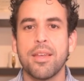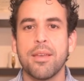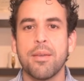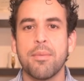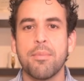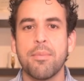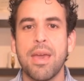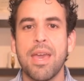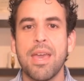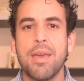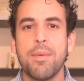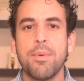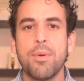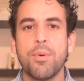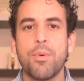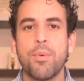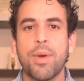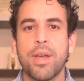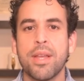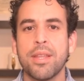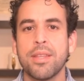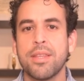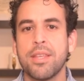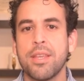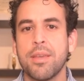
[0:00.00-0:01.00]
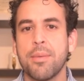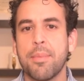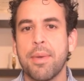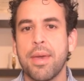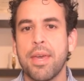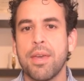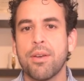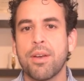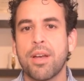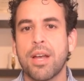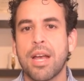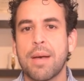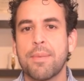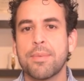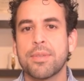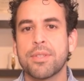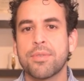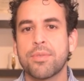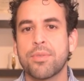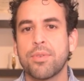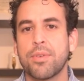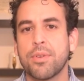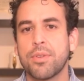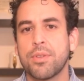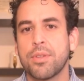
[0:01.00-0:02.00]
Maybe when the email comes
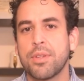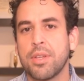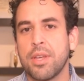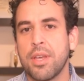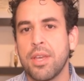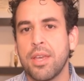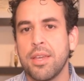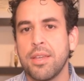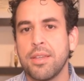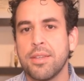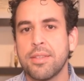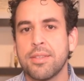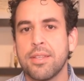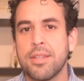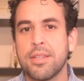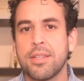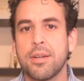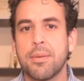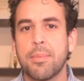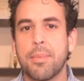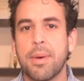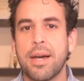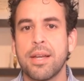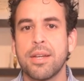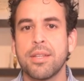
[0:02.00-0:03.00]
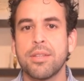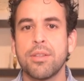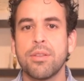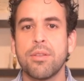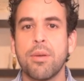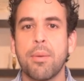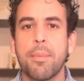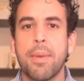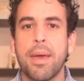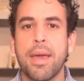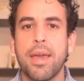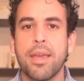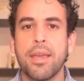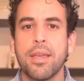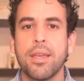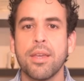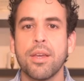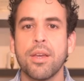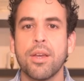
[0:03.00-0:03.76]
from a determined domain,